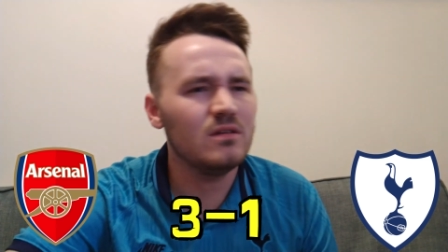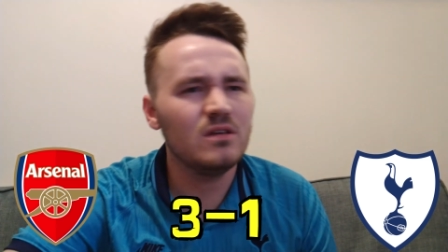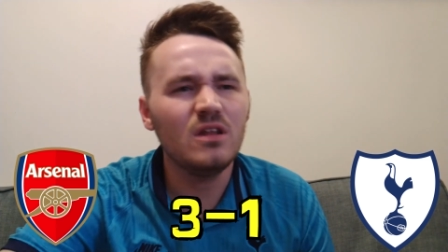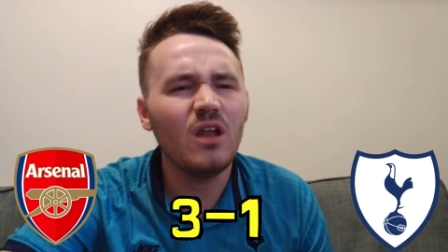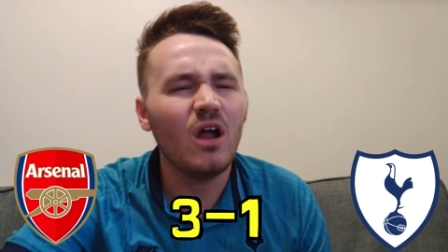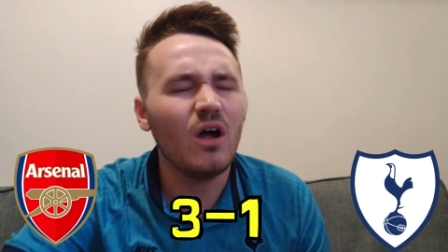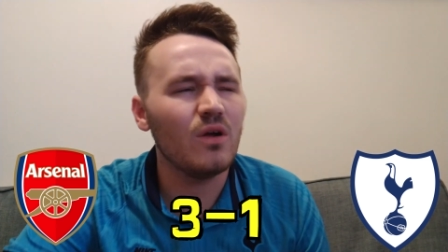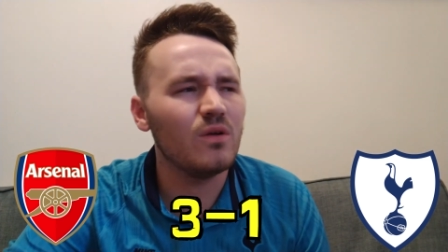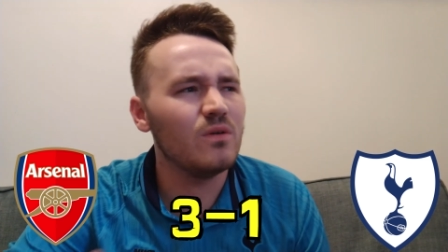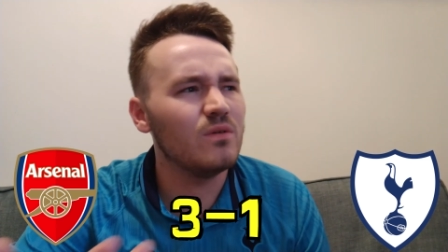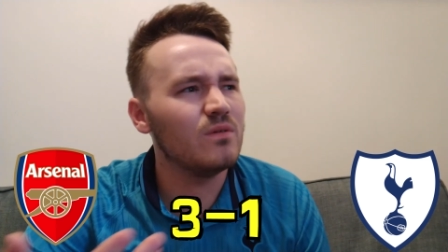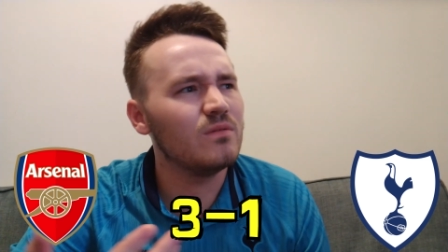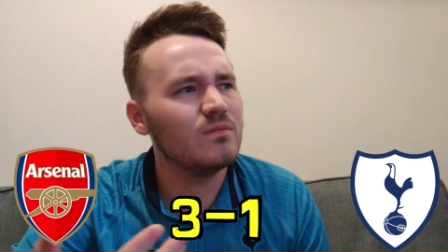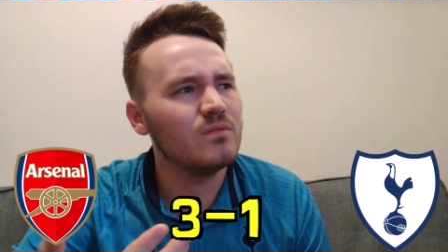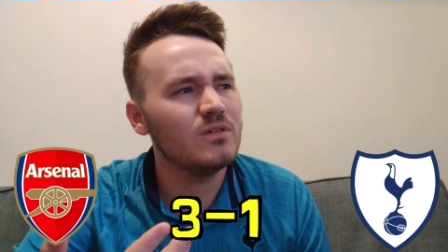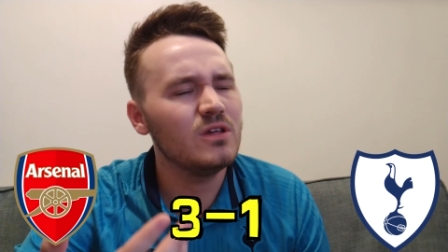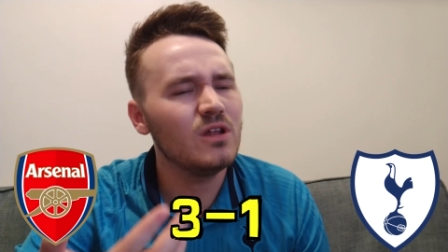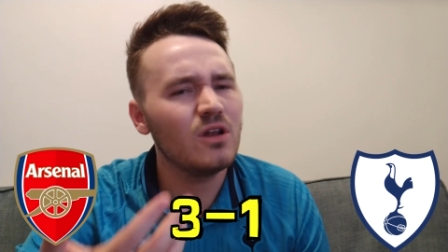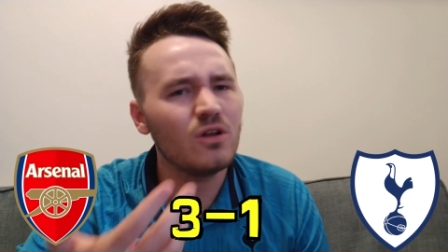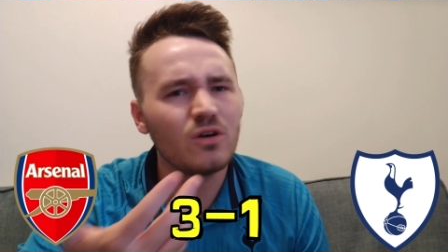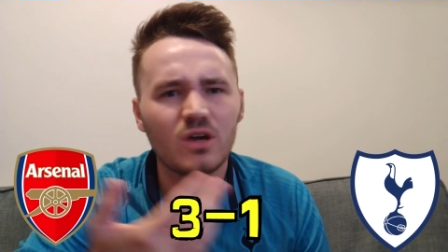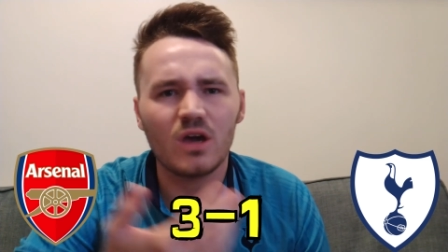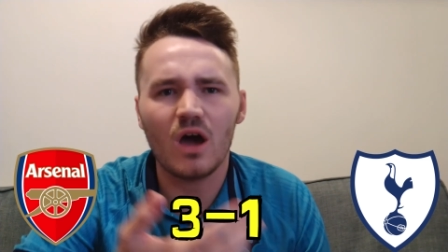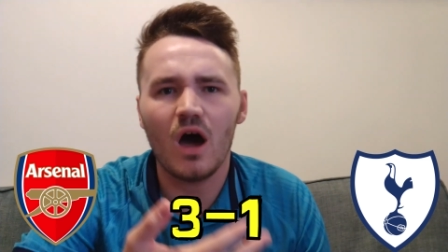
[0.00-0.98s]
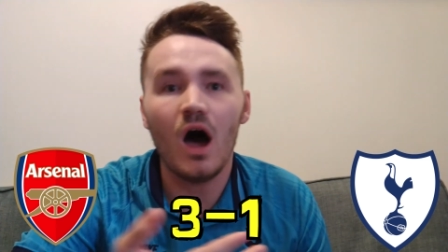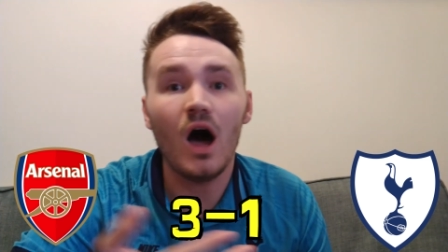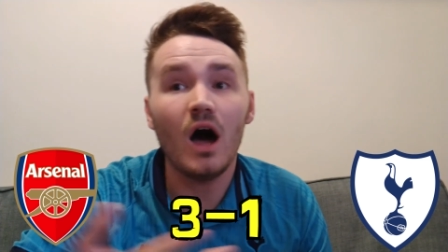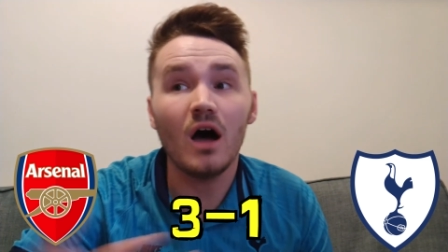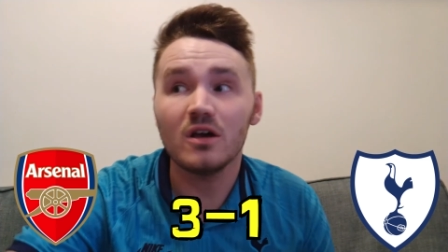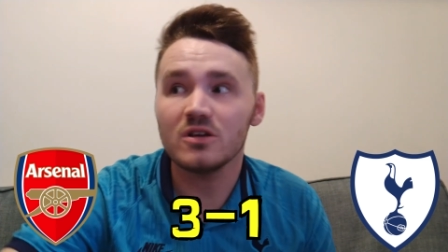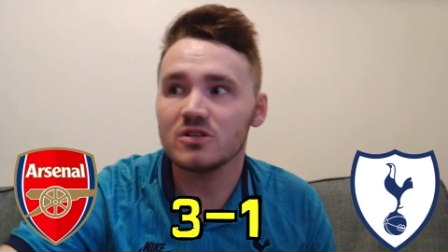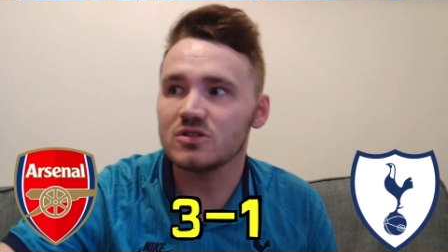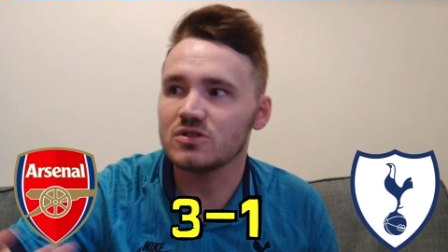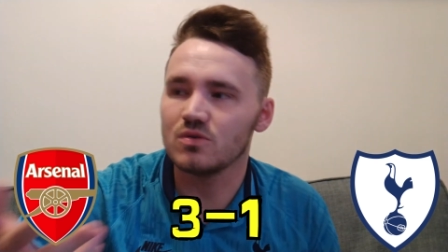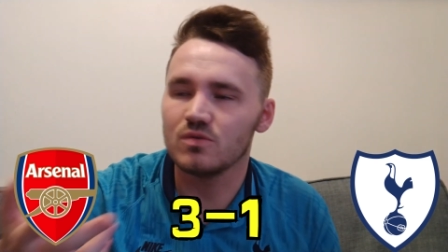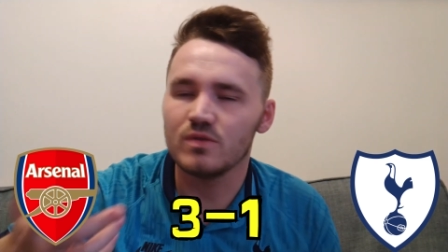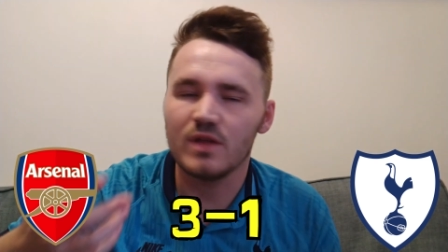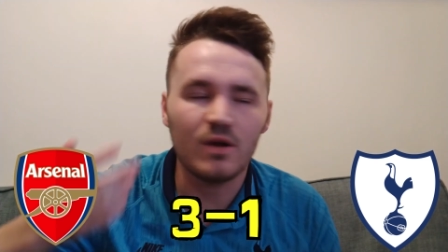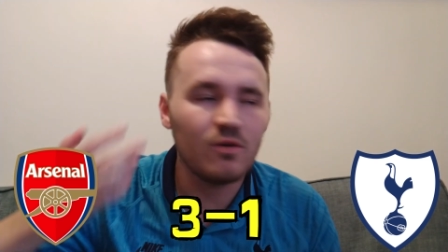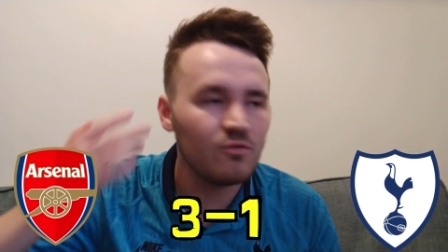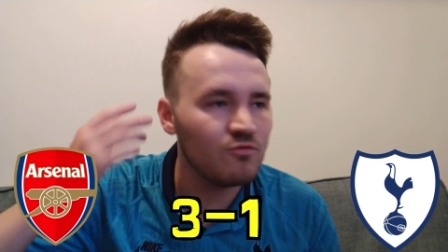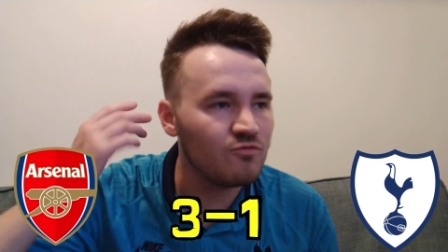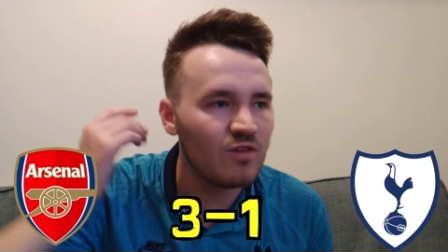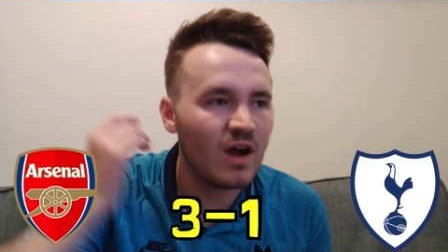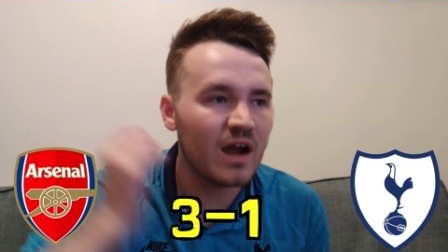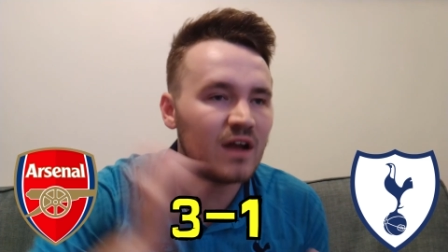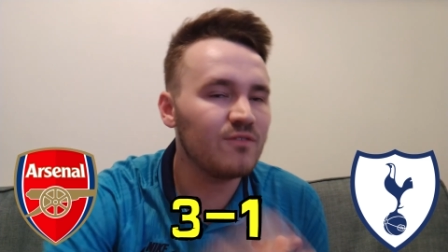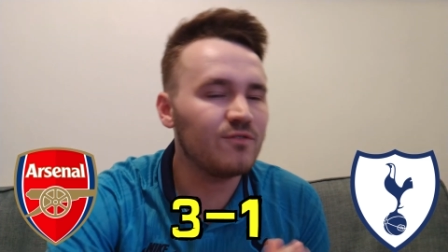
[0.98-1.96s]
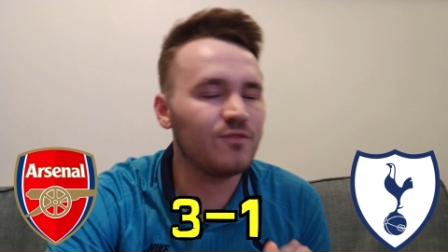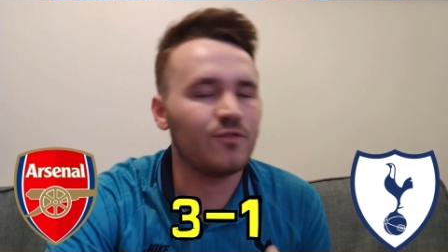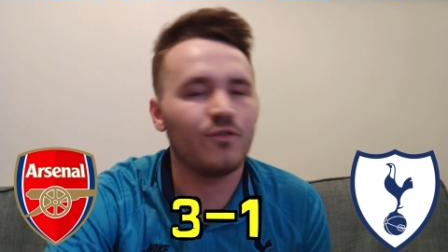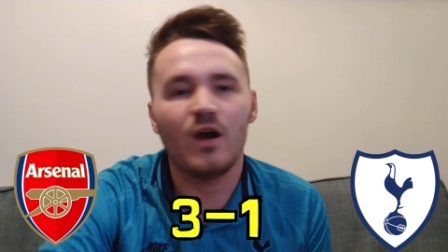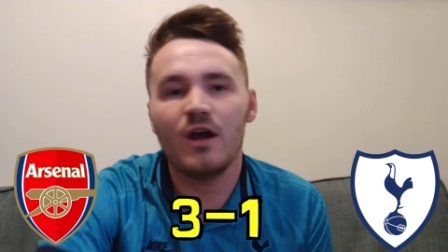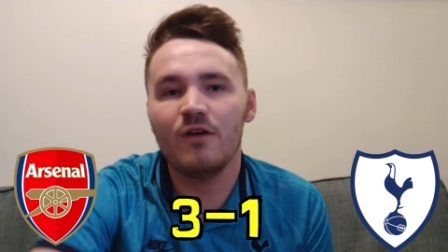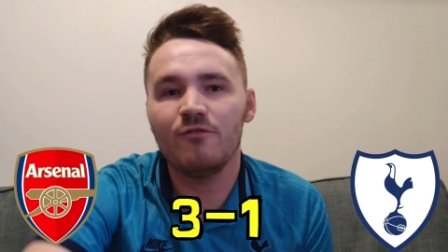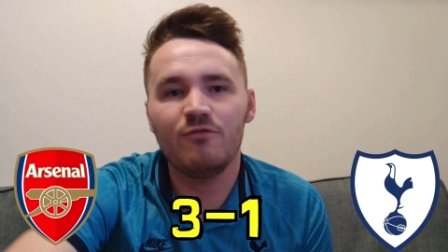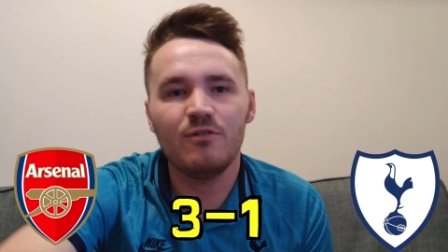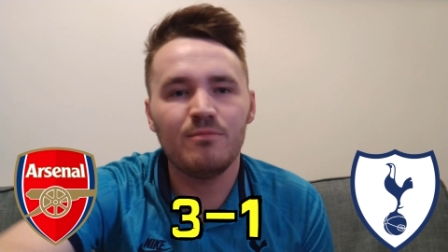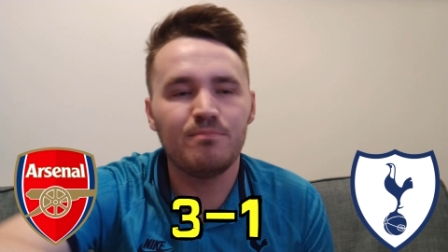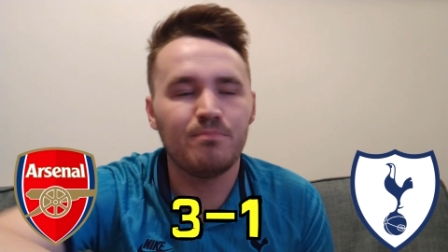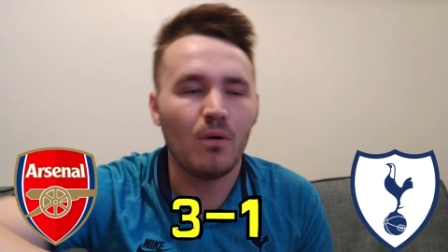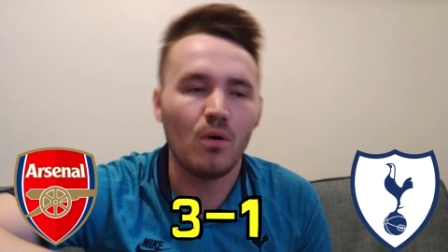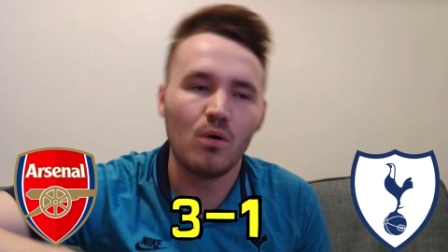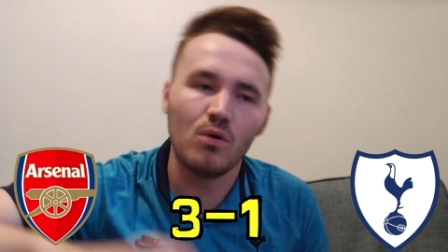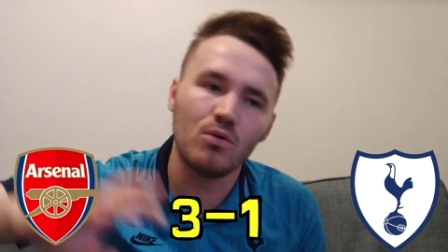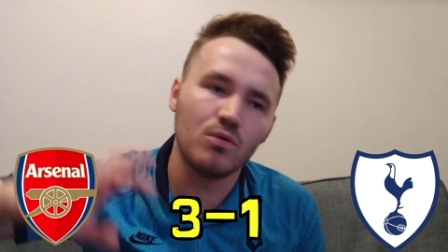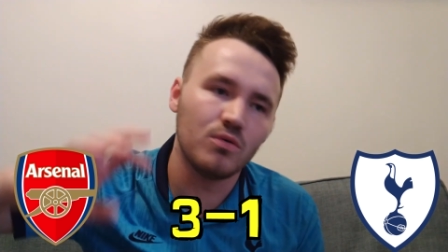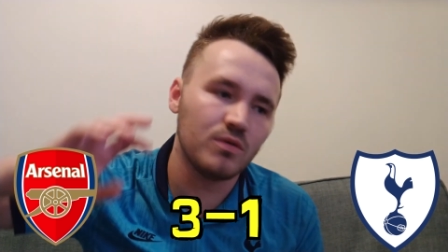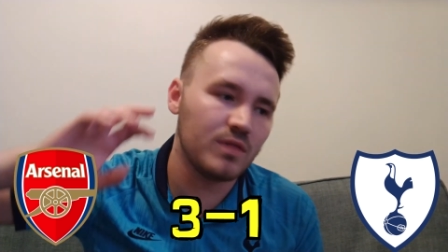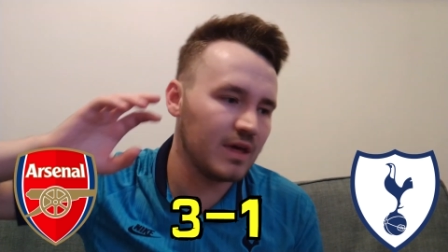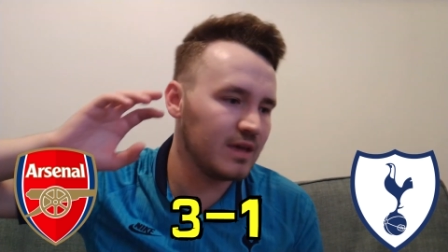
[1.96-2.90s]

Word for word: You know, you look at Arsenal. They ran for every ball.